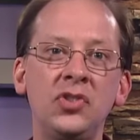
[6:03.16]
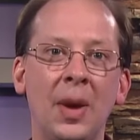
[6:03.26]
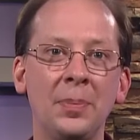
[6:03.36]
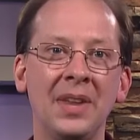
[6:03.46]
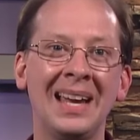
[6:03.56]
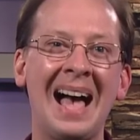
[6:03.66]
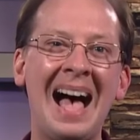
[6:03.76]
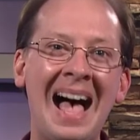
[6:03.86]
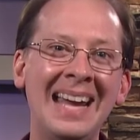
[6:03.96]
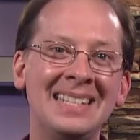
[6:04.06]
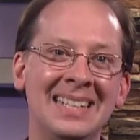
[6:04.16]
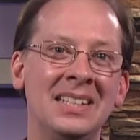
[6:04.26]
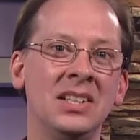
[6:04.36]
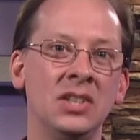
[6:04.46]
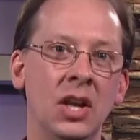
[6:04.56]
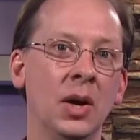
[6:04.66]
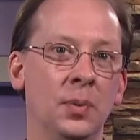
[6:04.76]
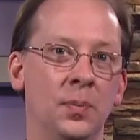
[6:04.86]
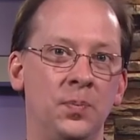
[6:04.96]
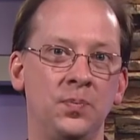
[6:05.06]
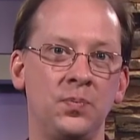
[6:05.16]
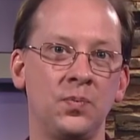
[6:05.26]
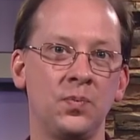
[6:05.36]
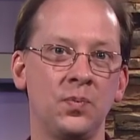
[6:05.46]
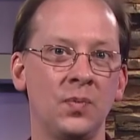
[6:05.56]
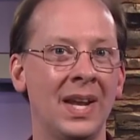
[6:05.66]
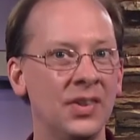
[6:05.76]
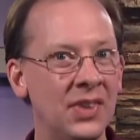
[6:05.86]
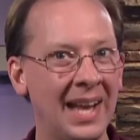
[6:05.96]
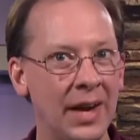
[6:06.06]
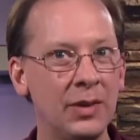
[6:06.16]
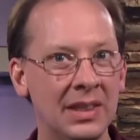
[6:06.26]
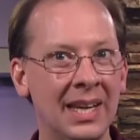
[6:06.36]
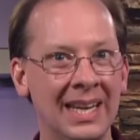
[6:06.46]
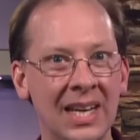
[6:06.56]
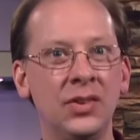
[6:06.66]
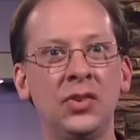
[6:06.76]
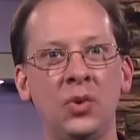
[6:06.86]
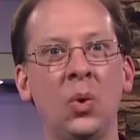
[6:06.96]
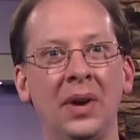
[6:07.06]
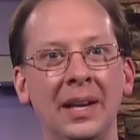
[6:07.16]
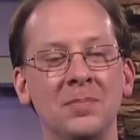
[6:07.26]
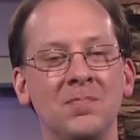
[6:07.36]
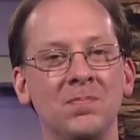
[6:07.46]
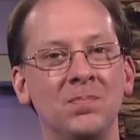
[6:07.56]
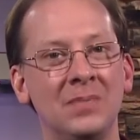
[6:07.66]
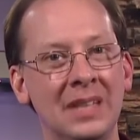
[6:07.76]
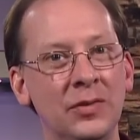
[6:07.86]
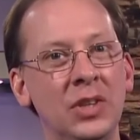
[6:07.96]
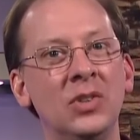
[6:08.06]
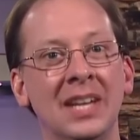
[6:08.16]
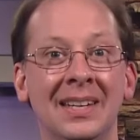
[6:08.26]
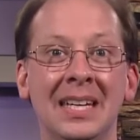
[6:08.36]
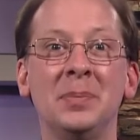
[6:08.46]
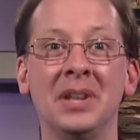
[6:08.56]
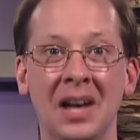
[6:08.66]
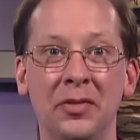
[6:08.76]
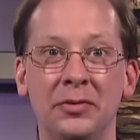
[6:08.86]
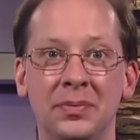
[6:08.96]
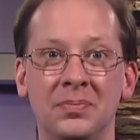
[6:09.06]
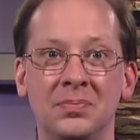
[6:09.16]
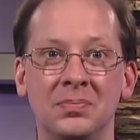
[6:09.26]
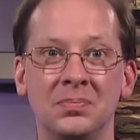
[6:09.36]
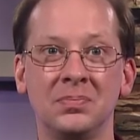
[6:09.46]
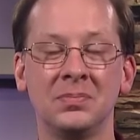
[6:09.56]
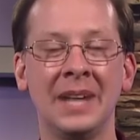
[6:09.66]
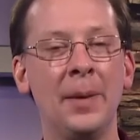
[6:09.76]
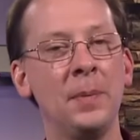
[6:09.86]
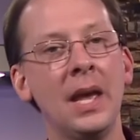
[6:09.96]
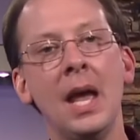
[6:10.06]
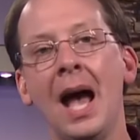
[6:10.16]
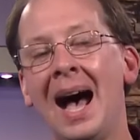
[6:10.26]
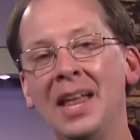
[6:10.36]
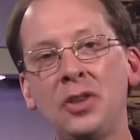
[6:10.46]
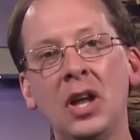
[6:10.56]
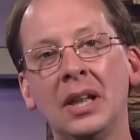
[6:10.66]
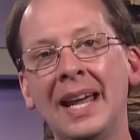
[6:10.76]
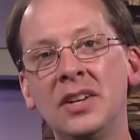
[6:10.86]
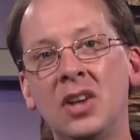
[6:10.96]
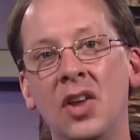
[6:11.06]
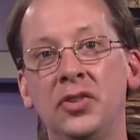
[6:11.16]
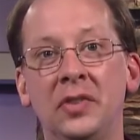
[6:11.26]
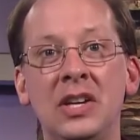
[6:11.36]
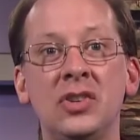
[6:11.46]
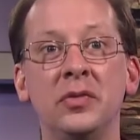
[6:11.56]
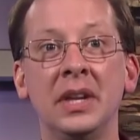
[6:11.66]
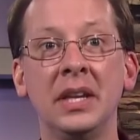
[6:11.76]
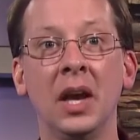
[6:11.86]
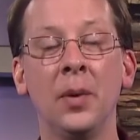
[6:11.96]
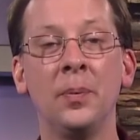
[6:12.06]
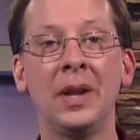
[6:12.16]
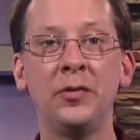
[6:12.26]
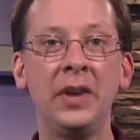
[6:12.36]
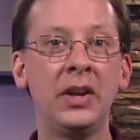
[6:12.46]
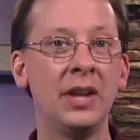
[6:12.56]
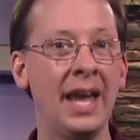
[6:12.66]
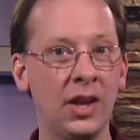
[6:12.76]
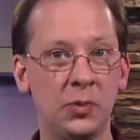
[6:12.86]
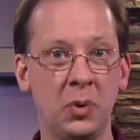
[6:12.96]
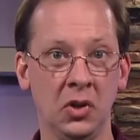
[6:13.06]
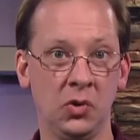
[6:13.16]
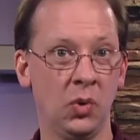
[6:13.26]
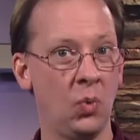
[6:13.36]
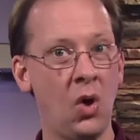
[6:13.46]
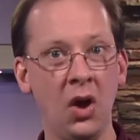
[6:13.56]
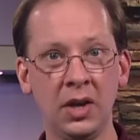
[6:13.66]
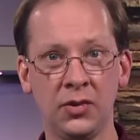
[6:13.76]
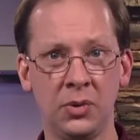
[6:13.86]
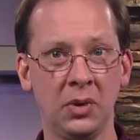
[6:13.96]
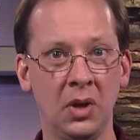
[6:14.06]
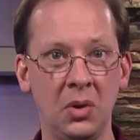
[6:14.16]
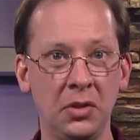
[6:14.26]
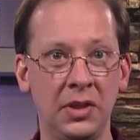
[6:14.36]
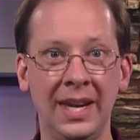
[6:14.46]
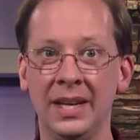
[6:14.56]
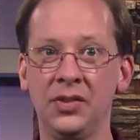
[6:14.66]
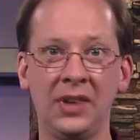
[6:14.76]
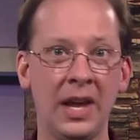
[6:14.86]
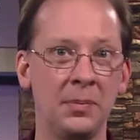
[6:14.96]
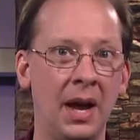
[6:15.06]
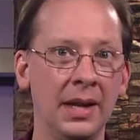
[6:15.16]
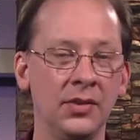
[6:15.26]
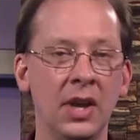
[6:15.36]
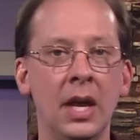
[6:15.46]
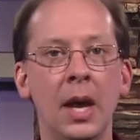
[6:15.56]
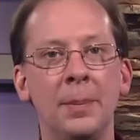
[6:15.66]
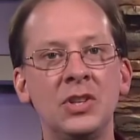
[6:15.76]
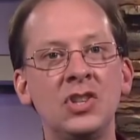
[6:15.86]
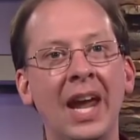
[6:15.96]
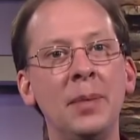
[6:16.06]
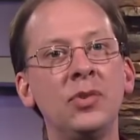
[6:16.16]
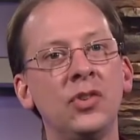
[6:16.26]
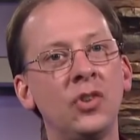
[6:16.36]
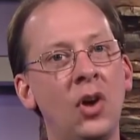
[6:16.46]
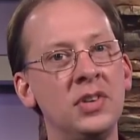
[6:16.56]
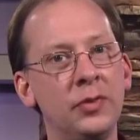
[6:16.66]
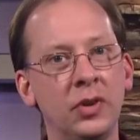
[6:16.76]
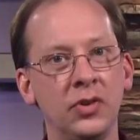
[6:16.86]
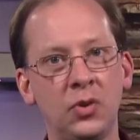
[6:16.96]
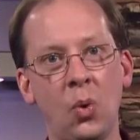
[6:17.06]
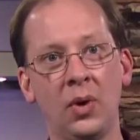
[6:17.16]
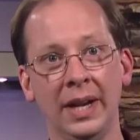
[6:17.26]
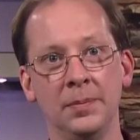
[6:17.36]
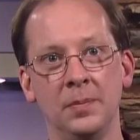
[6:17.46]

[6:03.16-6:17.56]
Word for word: something I didn't know, and it's that everything is a story if you dig deep enough. Now, I thought land conservation video and figured experts would walk us through the whole thing in sound bites. But James saw a different story.